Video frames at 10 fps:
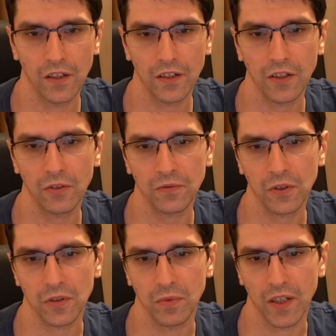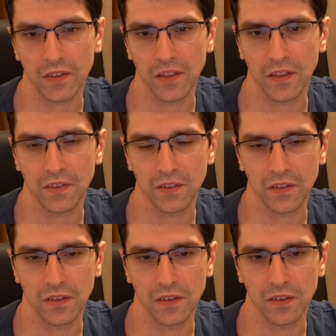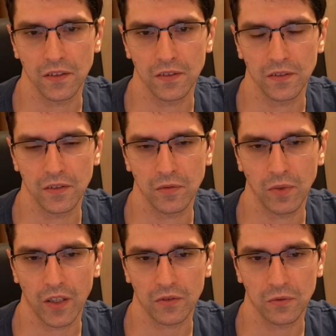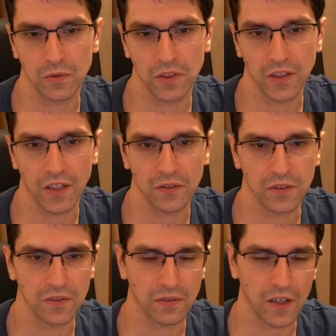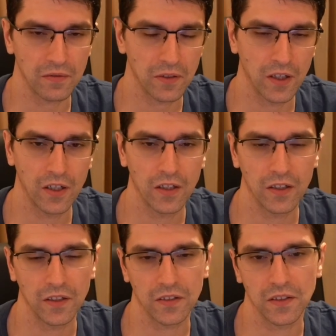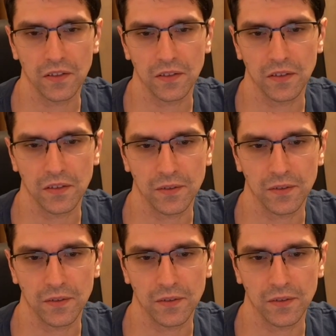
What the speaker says: and now of course black took with the knight on d5. It is